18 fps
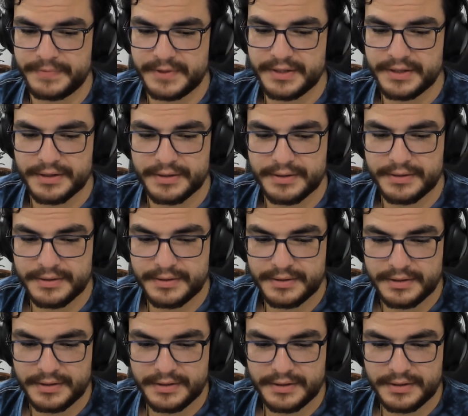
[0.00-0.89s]
yeah,
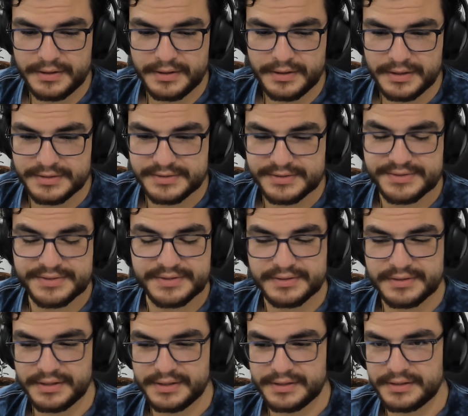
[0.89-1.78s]

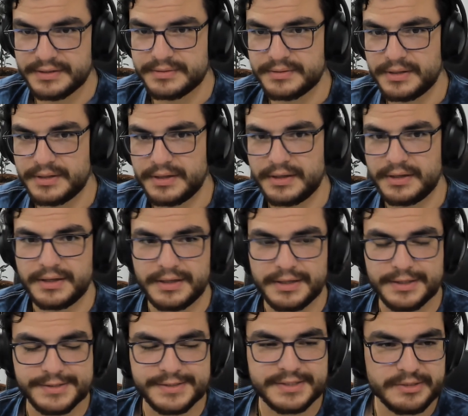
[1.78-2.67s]
it's like
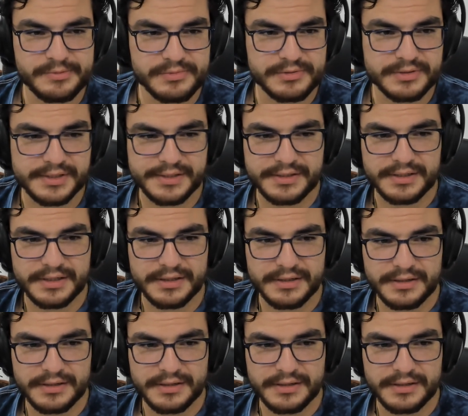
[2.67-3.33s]
it seems like